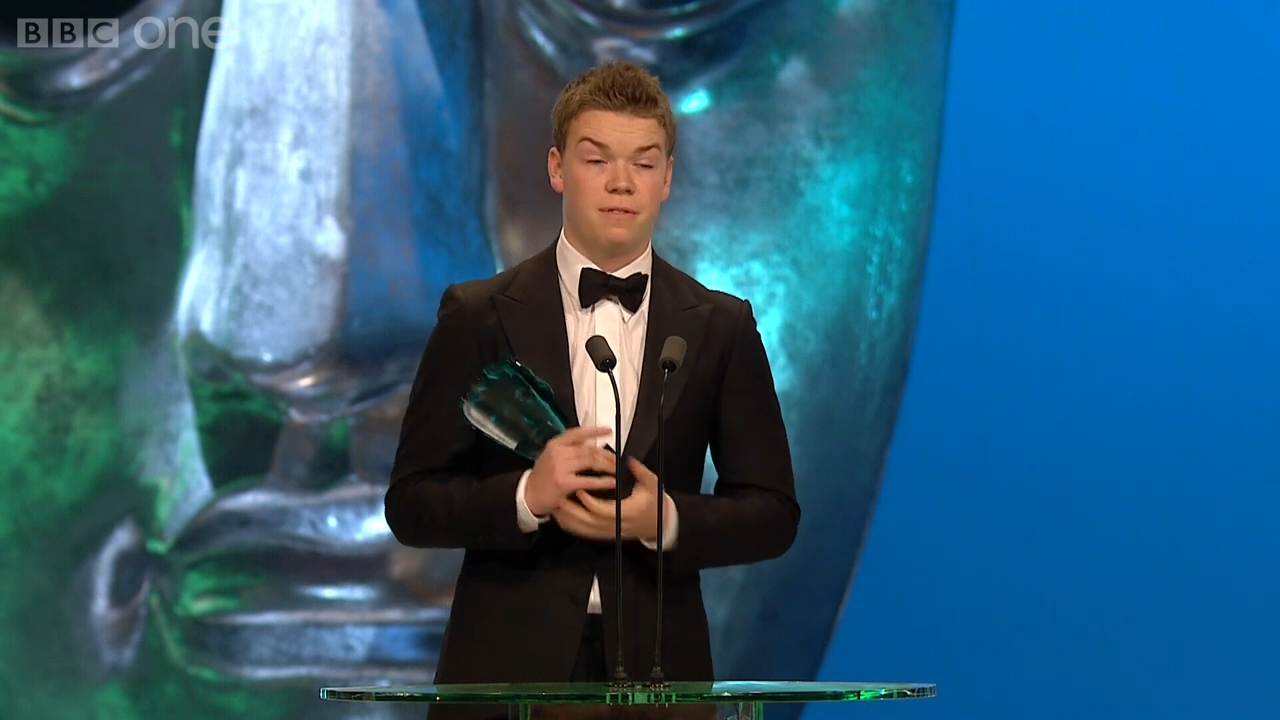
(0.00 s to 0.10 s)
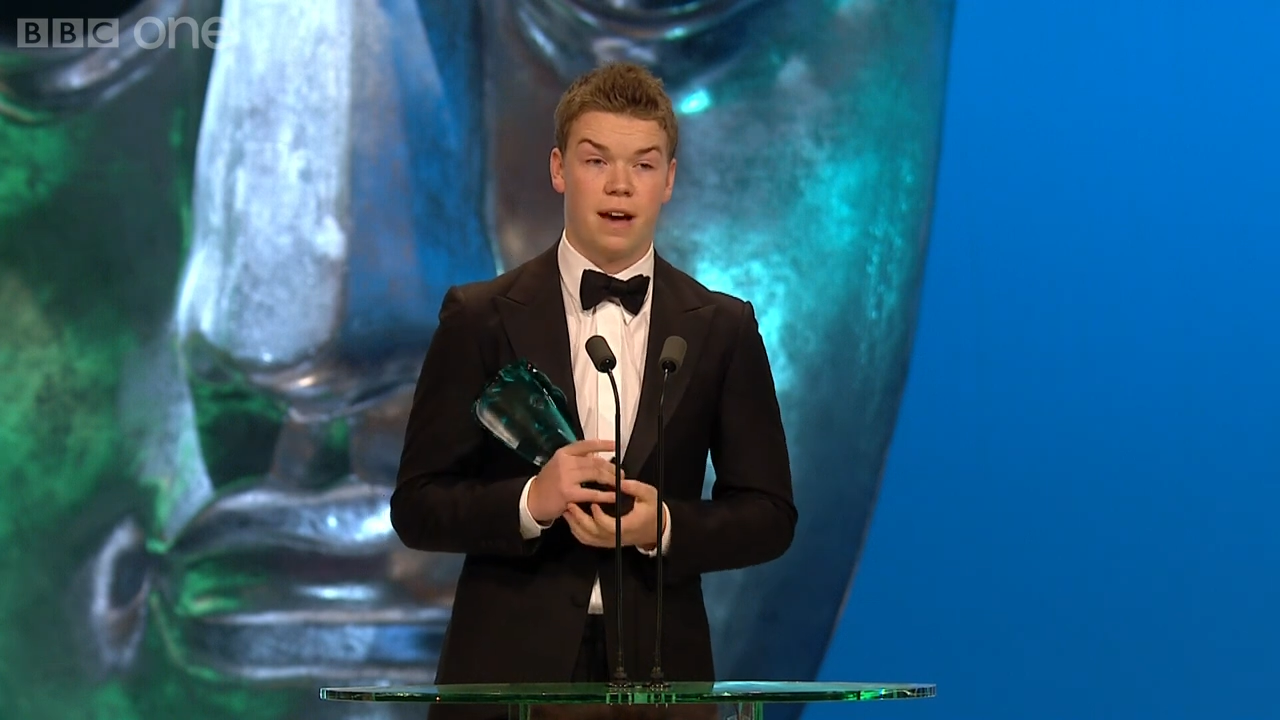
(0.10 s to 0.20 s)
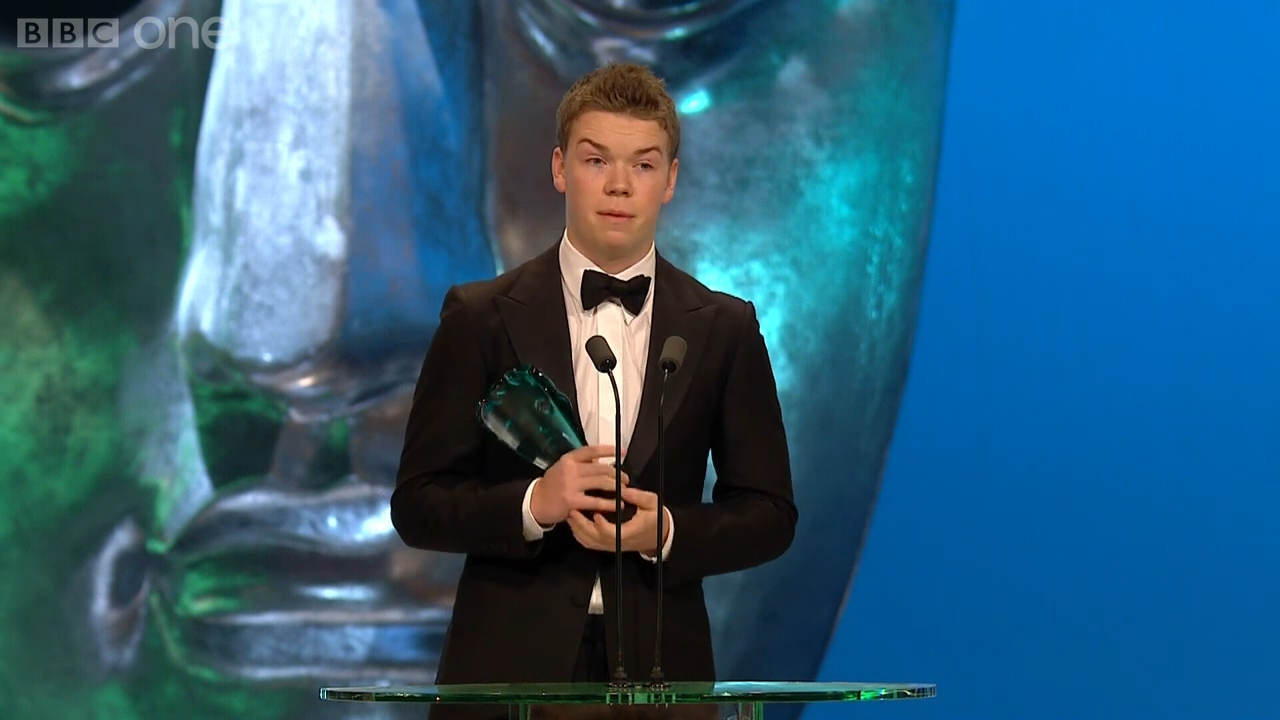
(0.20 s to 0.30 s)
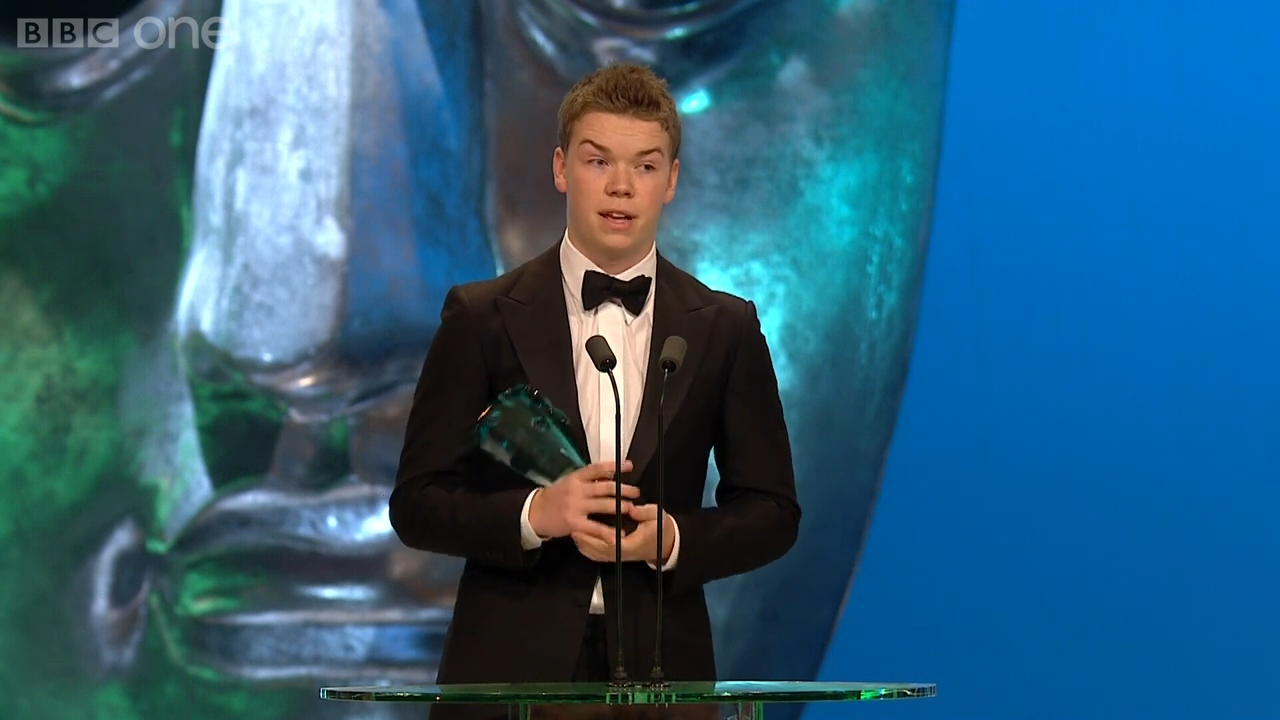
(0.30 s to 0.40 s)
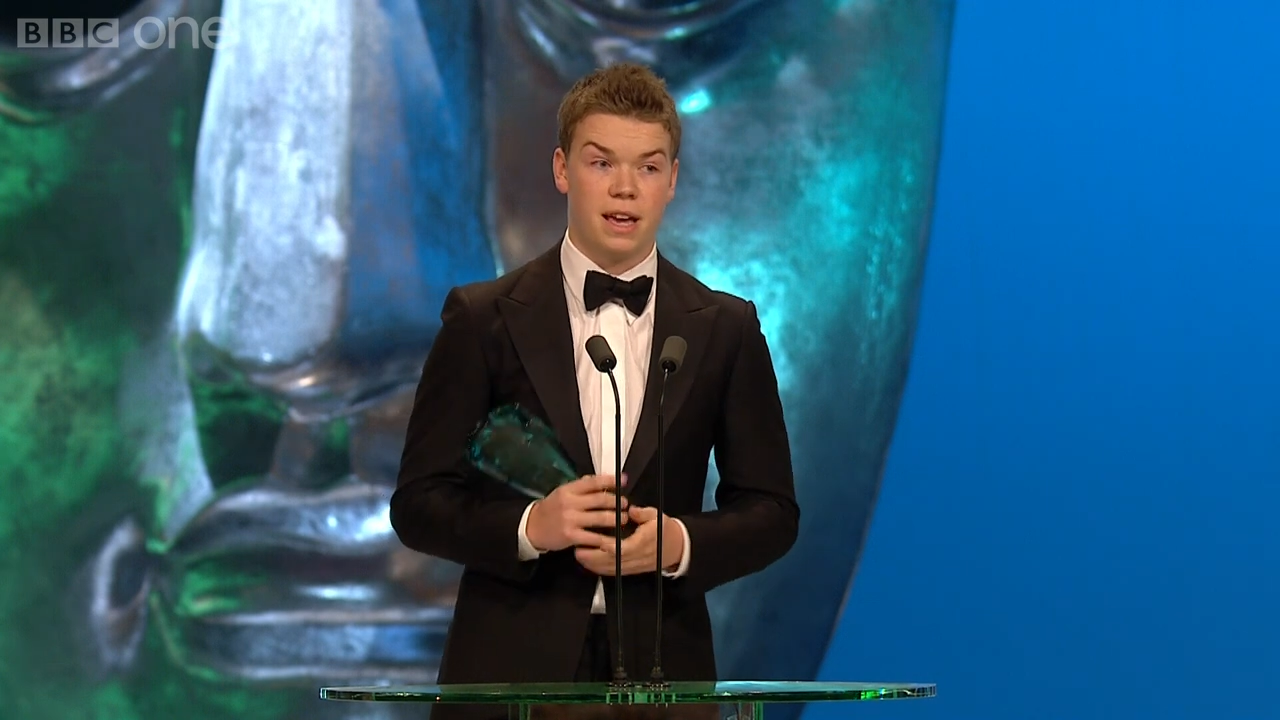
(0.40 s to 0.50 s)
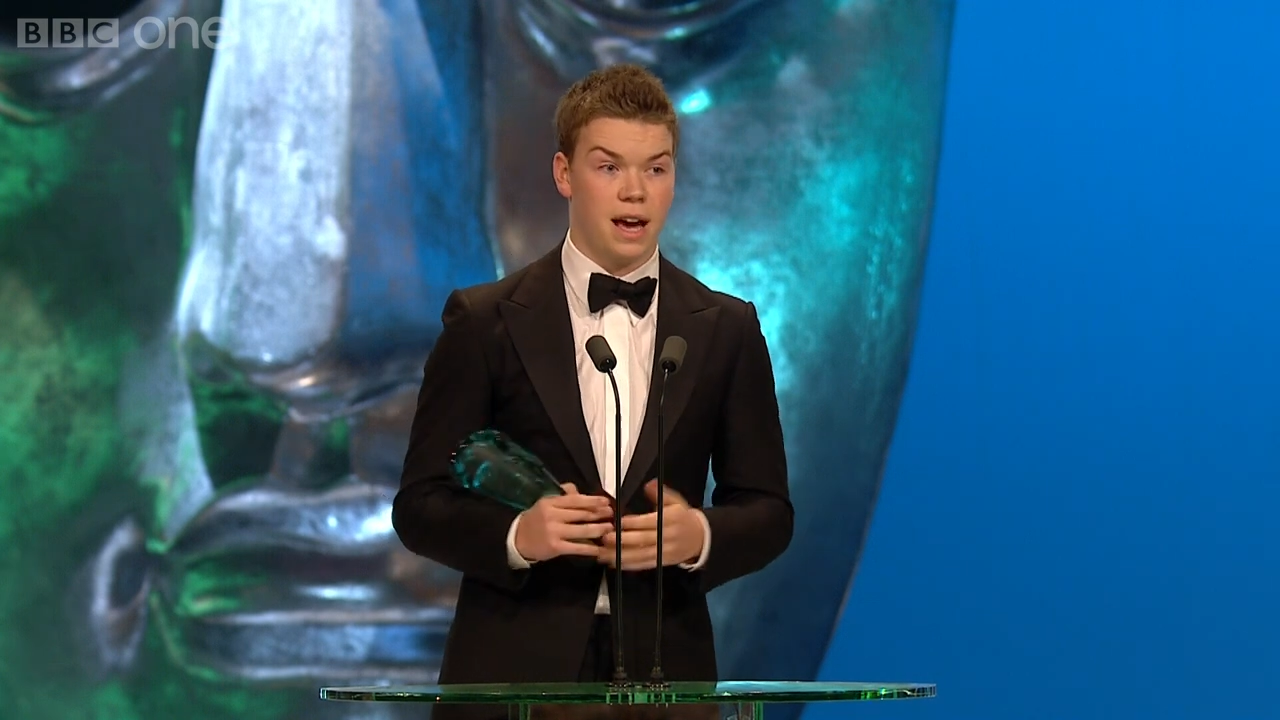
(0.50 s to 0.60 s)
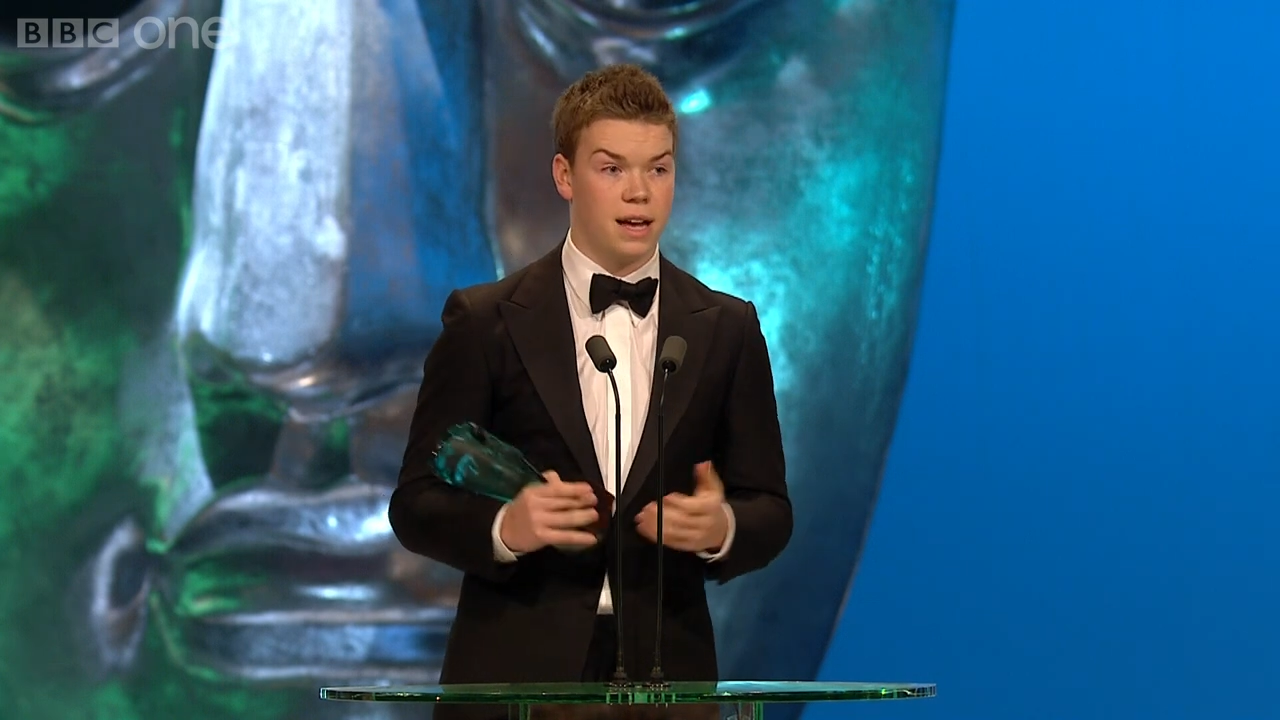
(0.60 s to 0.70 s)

family